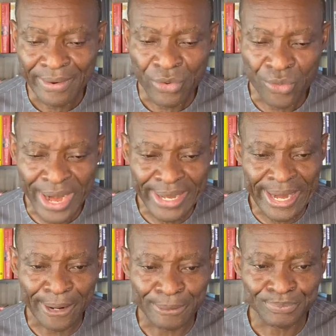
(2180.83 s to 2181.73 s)
right
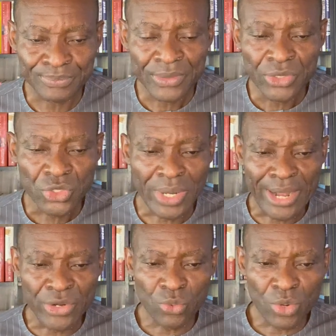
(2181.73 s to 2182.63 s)
now. So
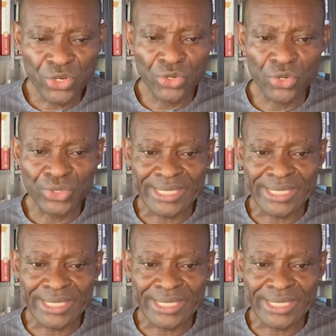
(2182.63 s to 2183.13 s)
what do you do?